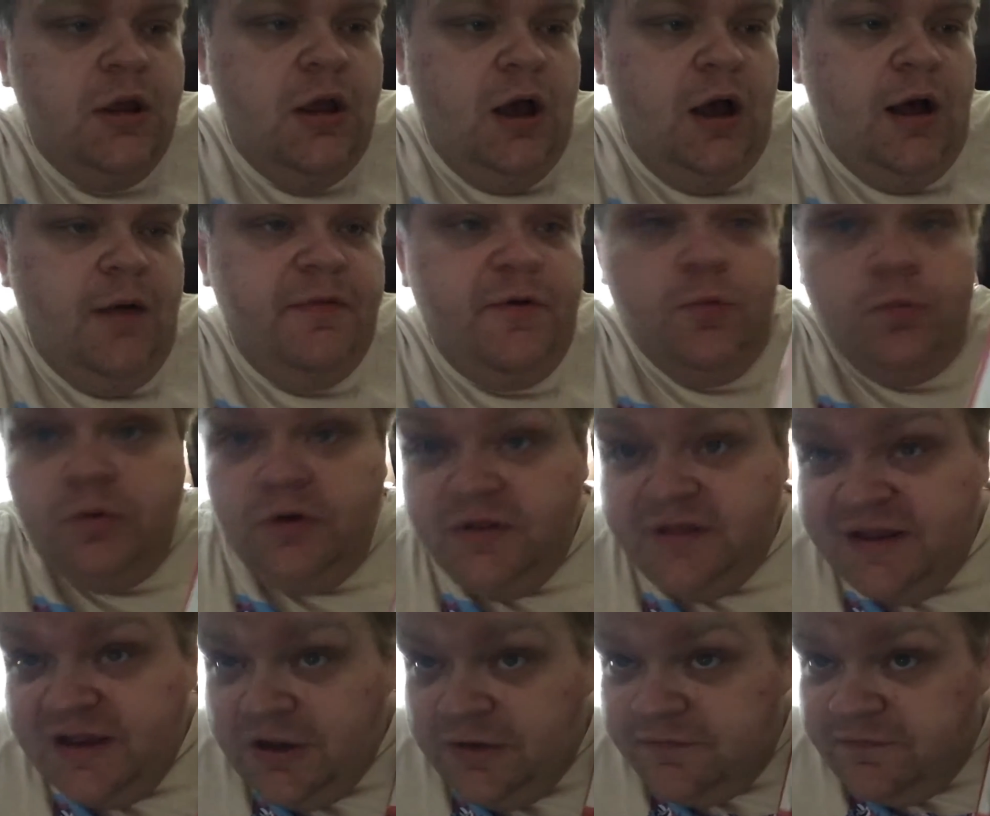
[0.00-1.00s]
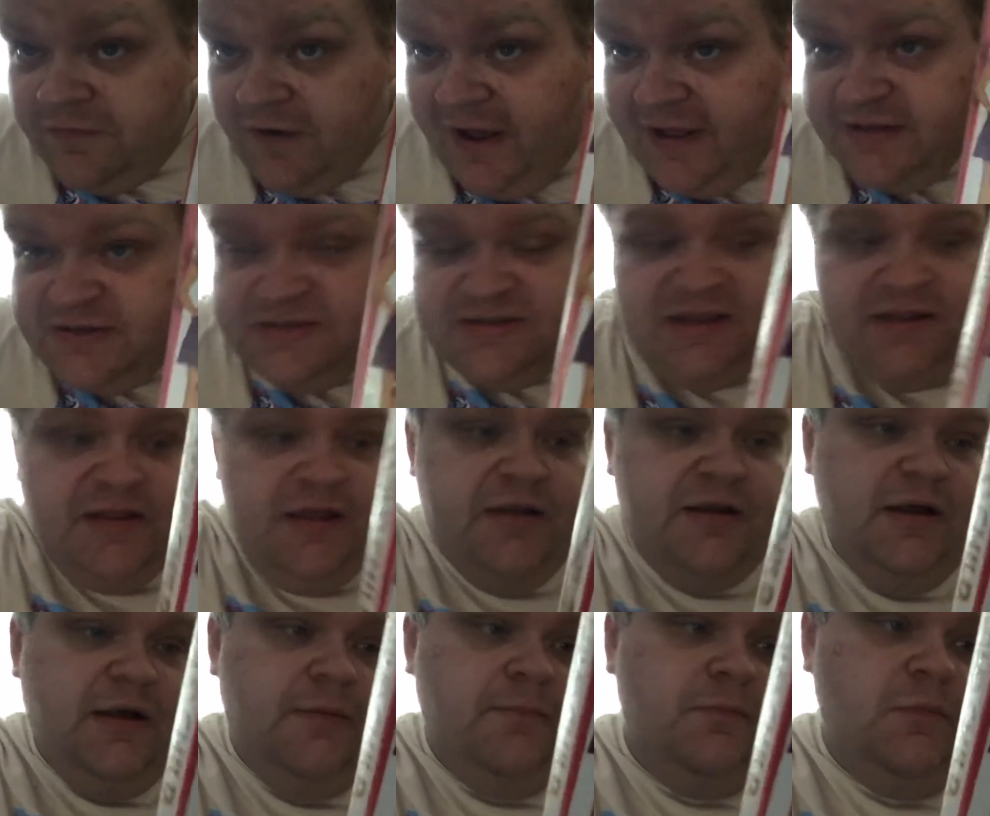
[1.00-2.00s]
Uh, they're really good friends. And
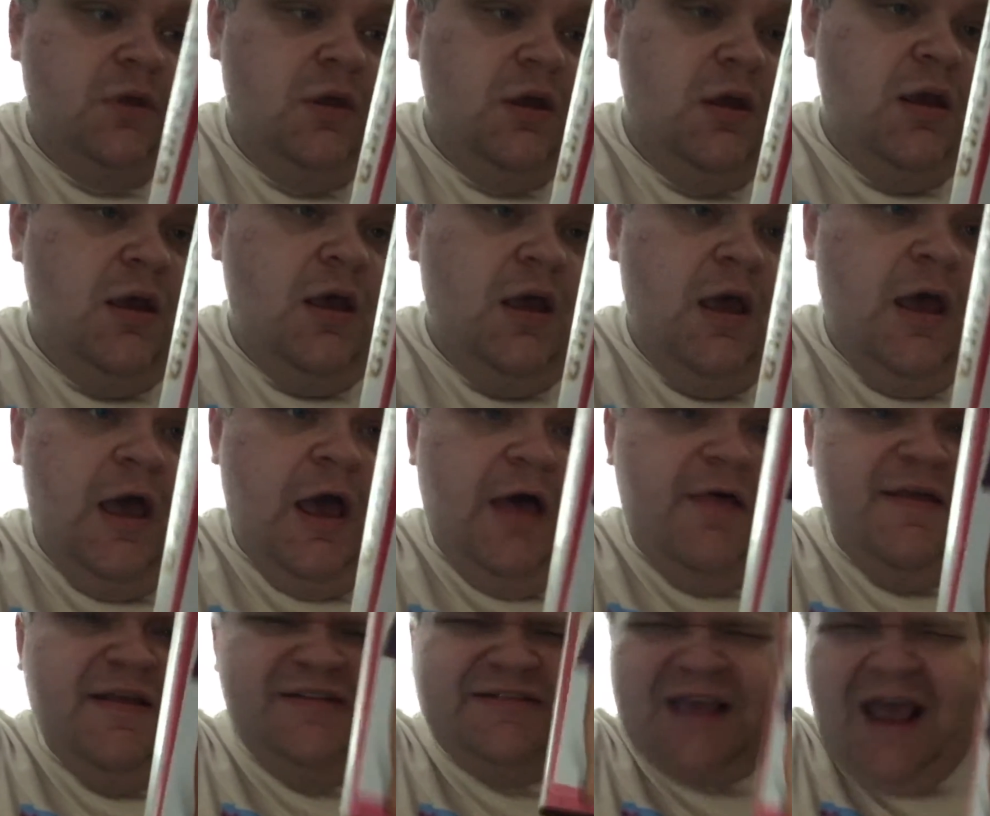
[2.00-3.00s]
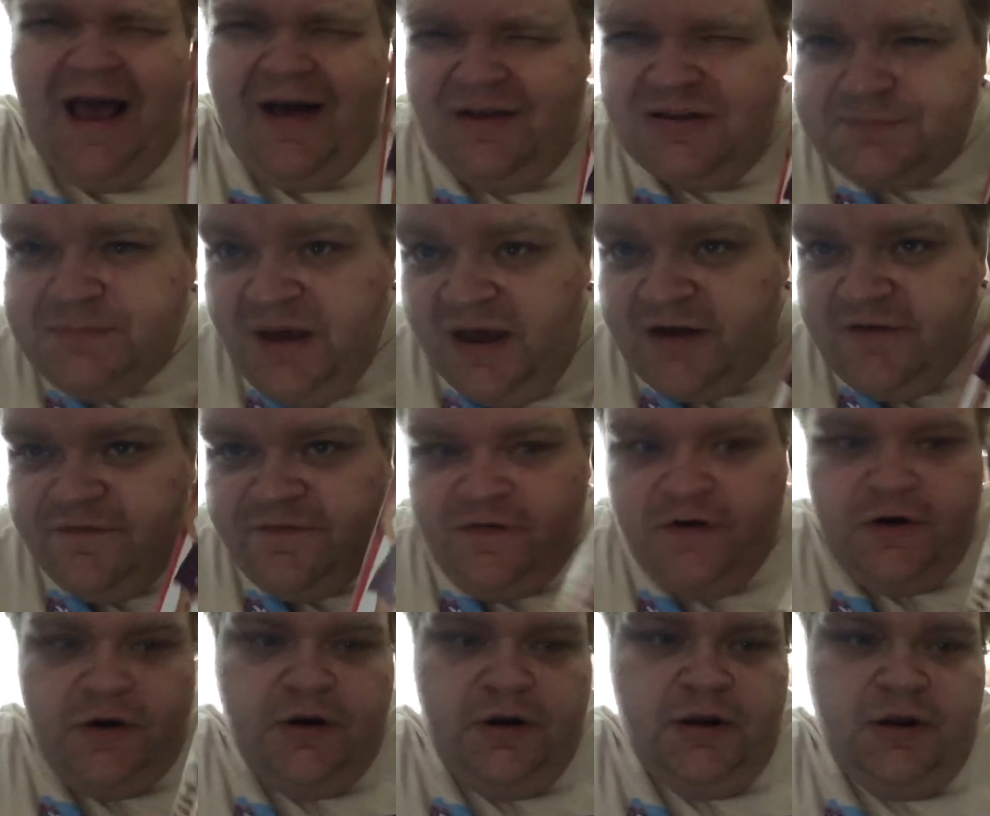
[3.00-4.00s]
then, um, I think it's Alex
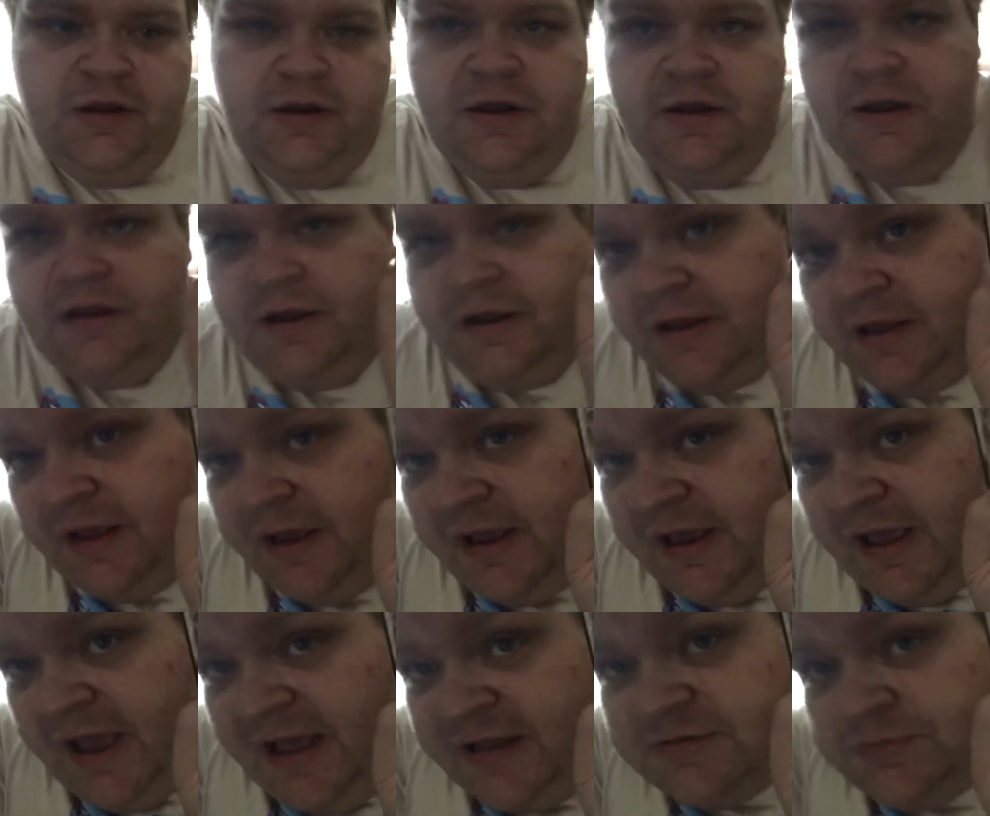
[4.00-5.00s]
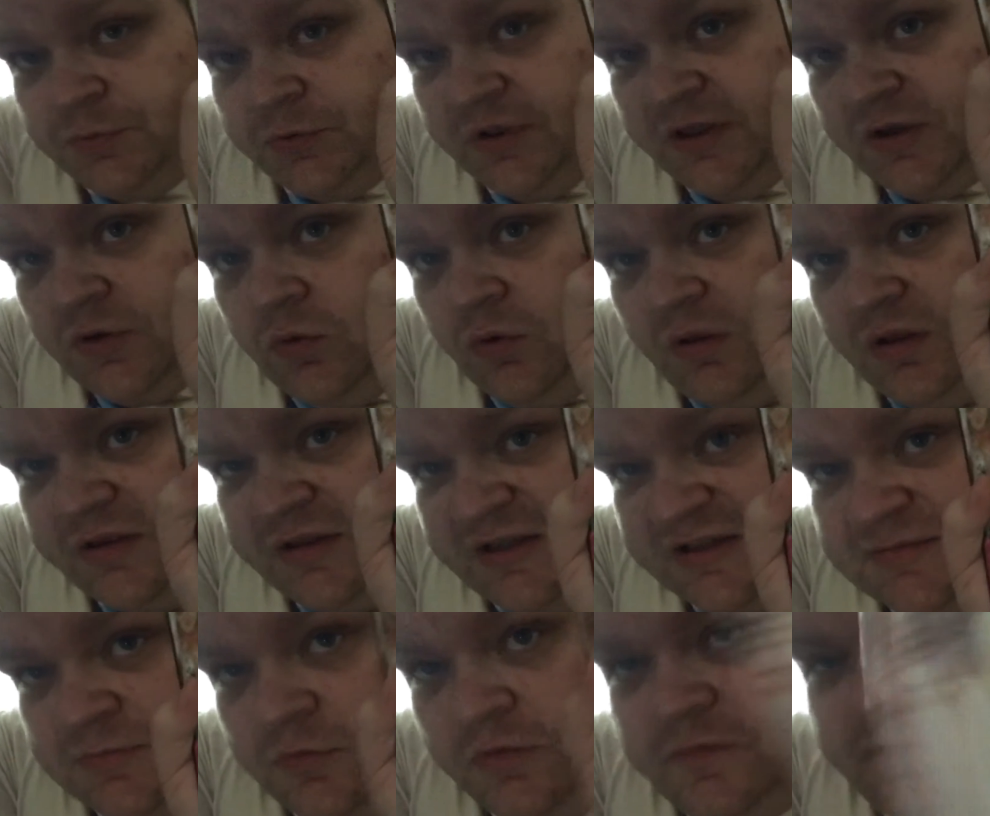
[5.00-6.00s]
Pettifer is really cool in
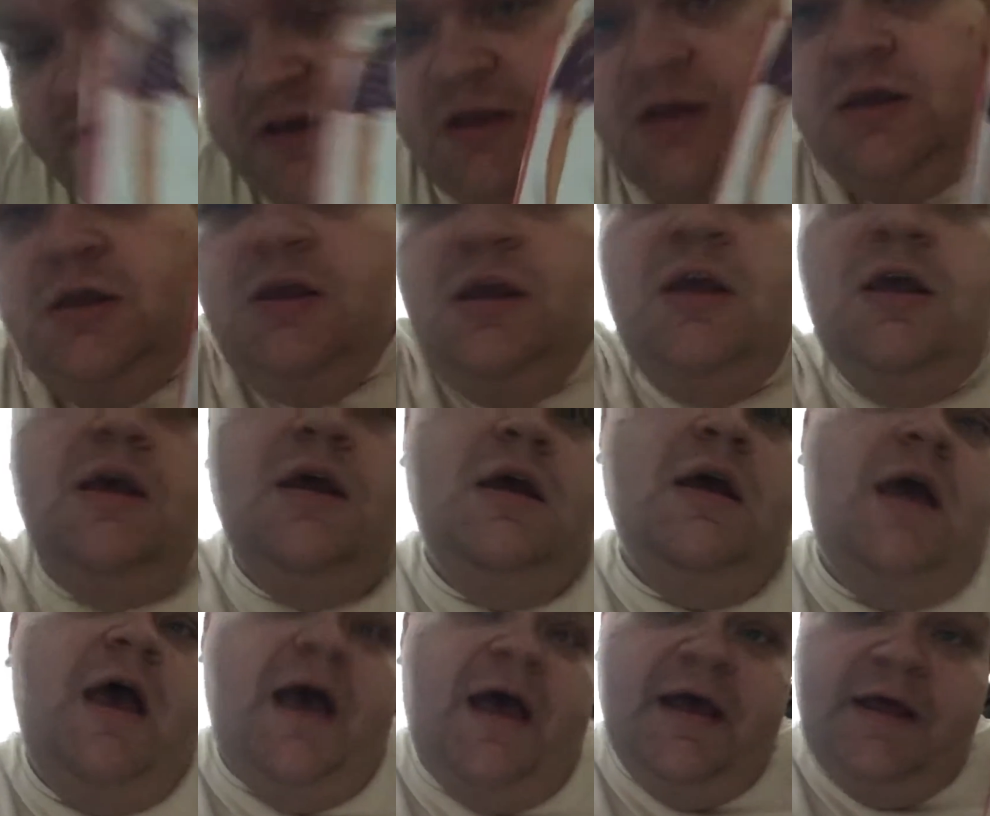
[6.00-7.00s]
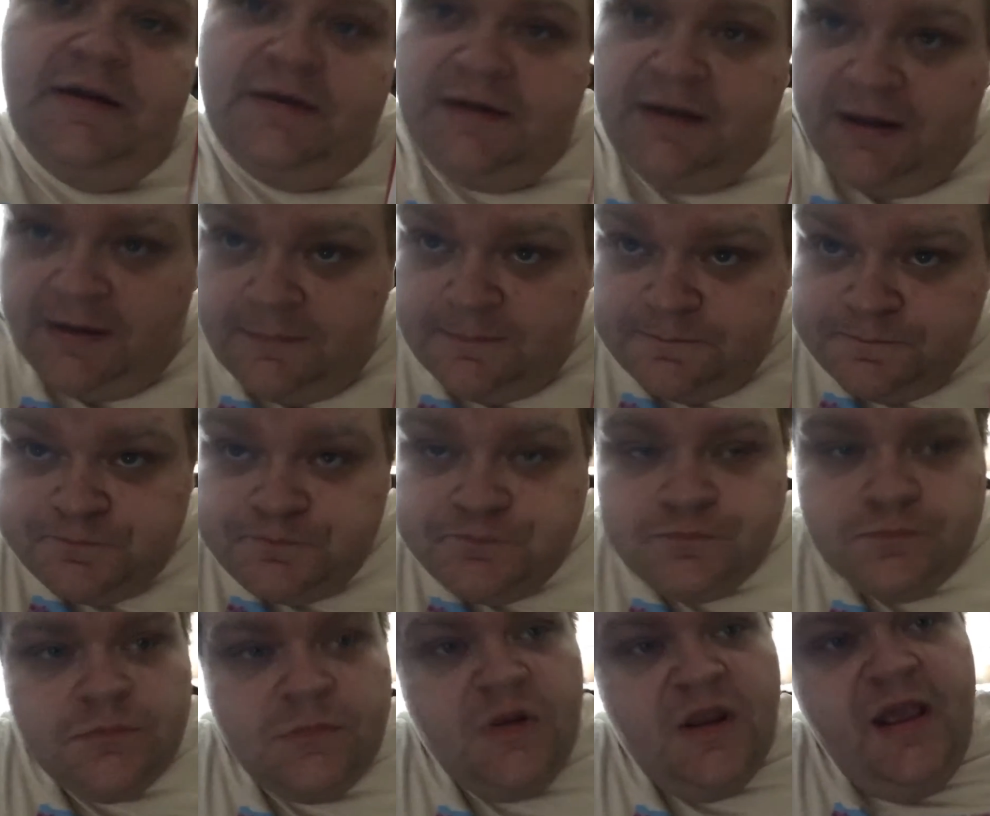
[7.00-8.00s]
this movie. And, um,
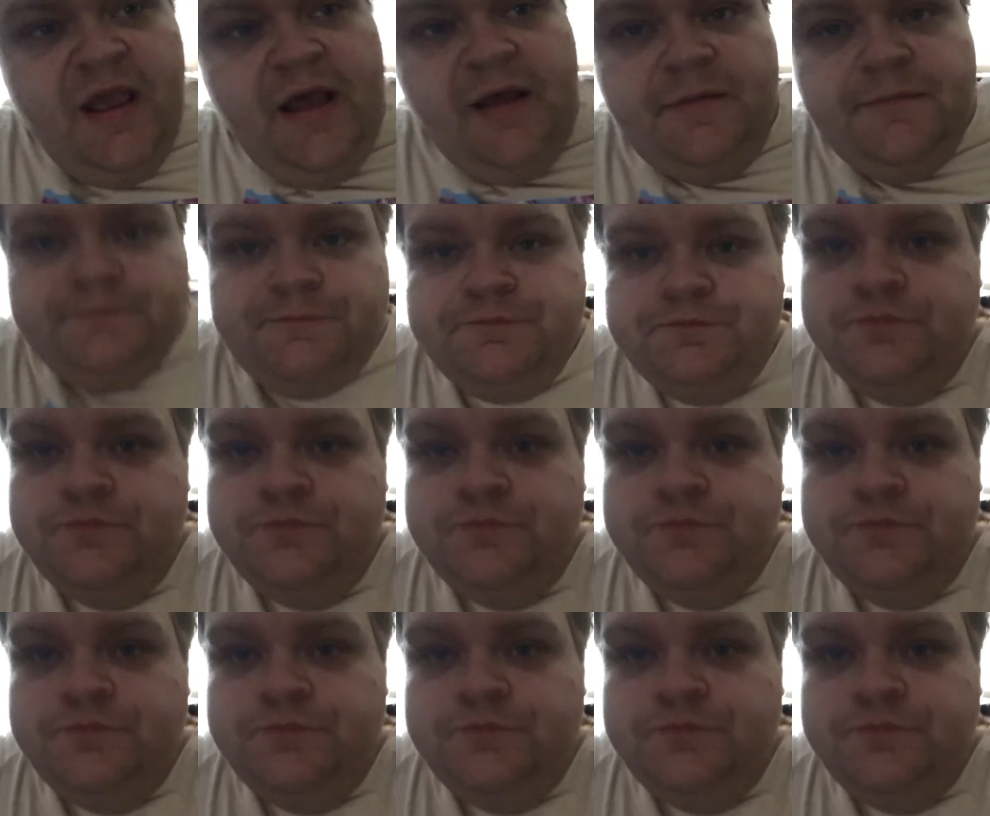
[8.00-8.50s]
yeah.